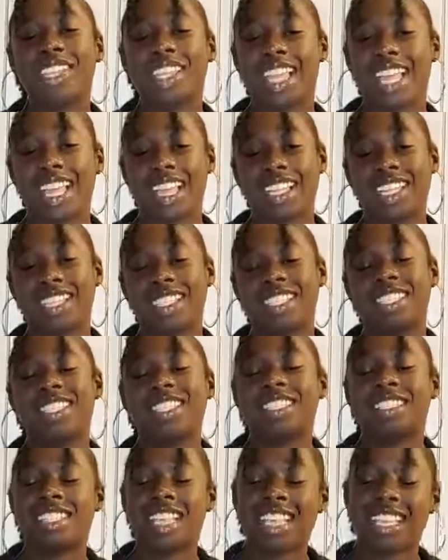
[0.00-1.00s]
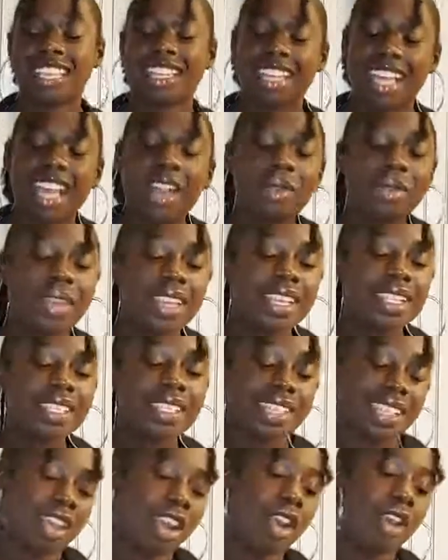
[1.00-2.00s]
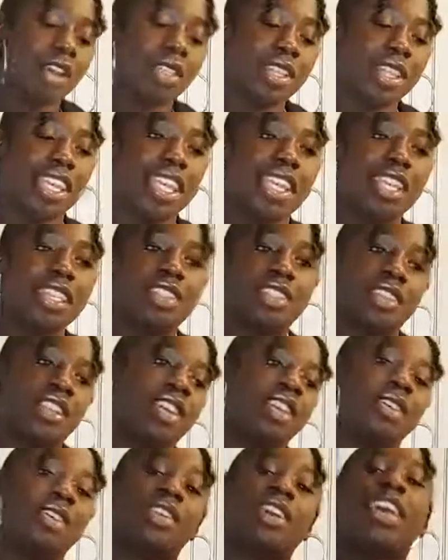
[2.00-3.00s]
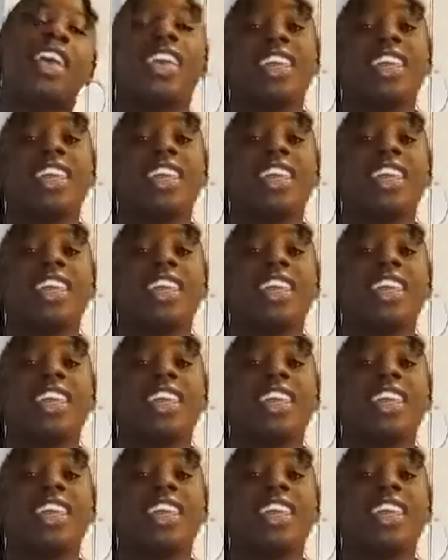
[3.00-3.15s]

like, because it's the second 9 weeks, all the kids know.